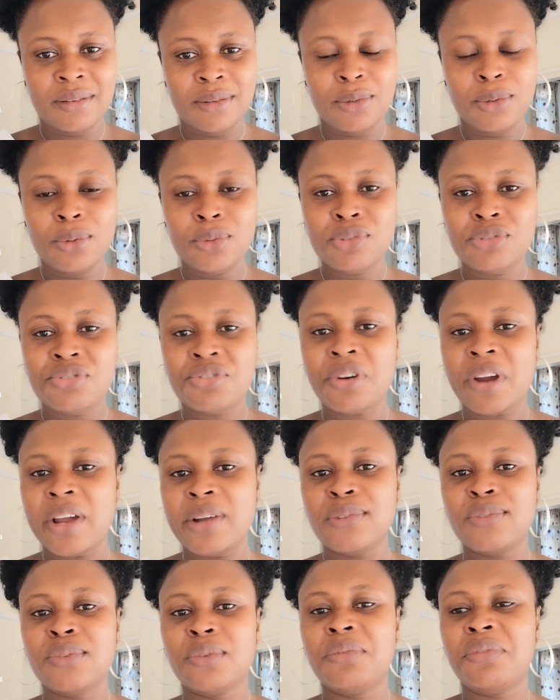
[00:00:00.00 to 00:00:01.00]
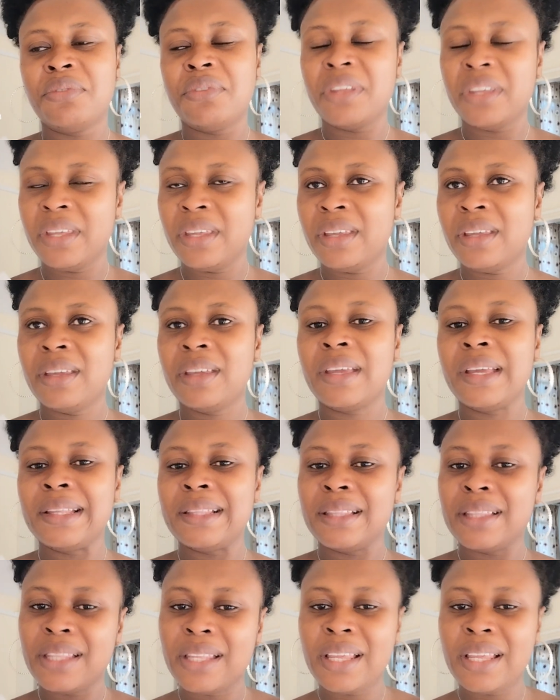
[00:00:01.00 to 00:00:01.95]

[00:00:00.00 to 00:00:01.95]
Don't try to think and